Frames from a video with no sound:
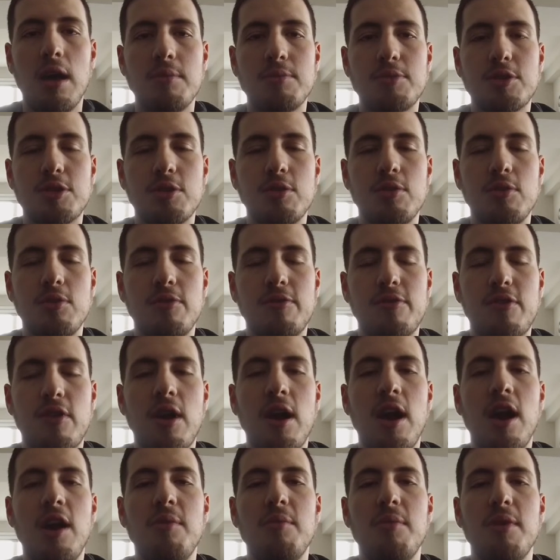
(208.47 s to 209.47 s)
So for
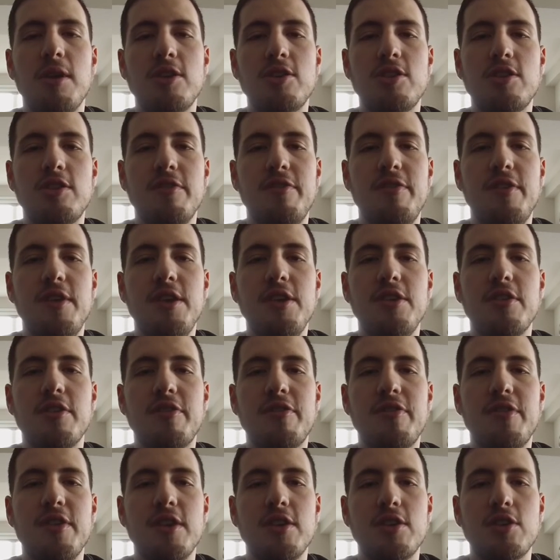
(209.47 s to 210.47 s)
how much to feed your
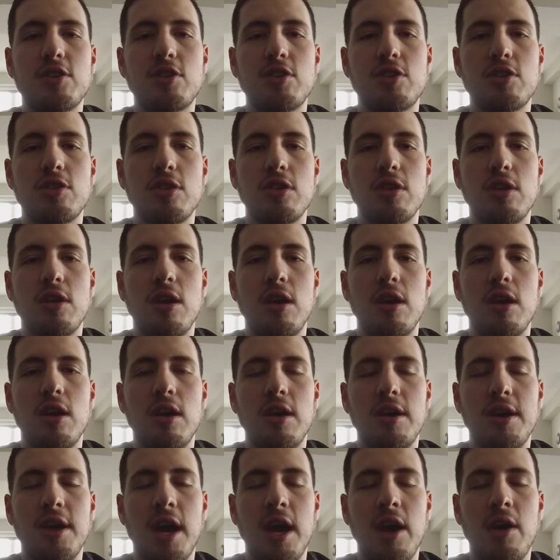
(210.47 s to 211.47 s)
fish
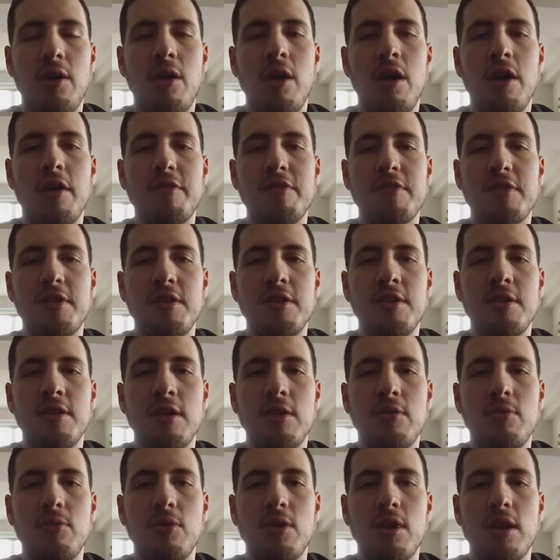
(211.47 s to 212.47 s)
and how often,
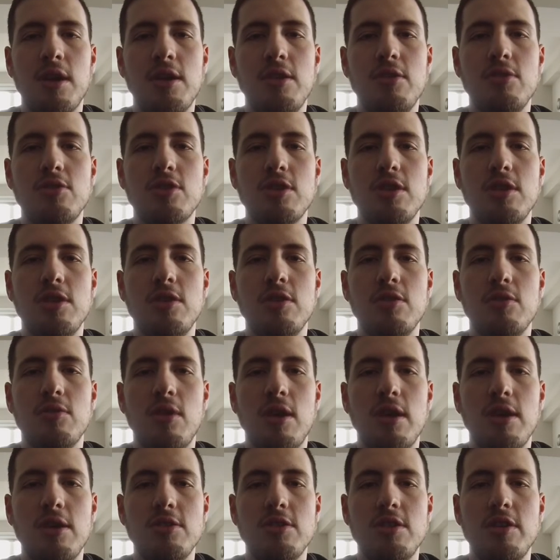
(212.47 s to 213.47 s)
what I usually do,
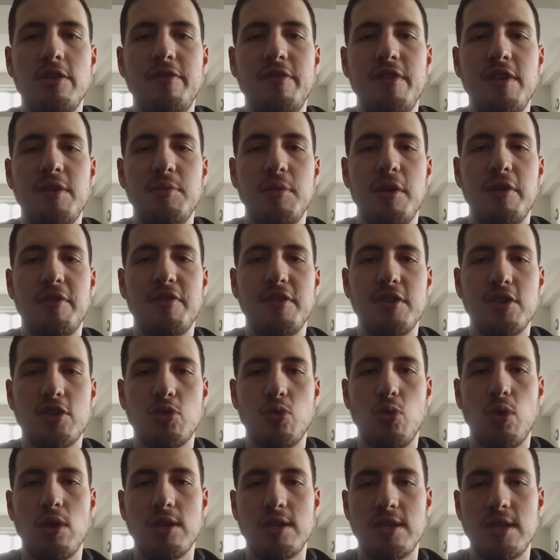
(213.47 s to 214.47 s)
I usually feed my
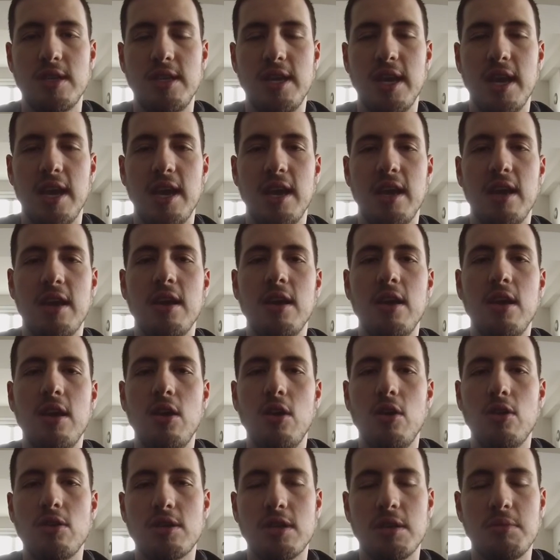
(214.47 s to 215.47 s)
fish once a day,
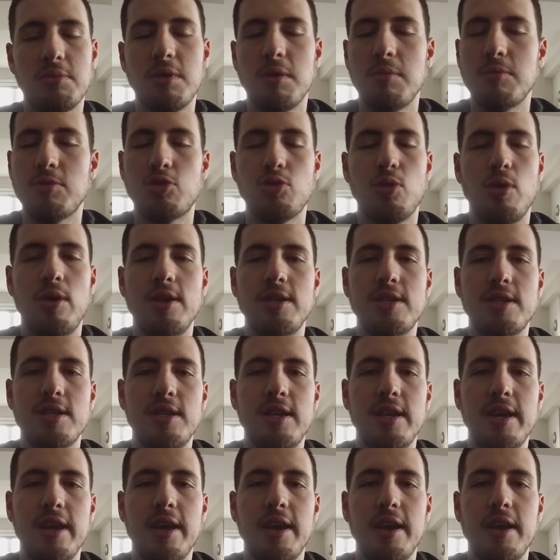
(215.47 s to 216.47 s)
sometimes twice a
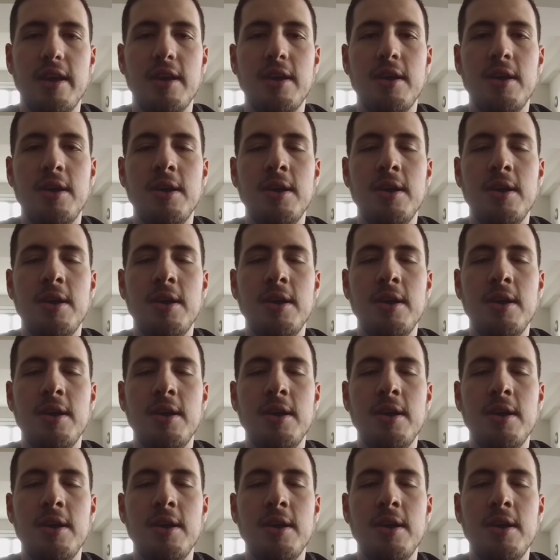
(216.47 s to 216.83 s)
day,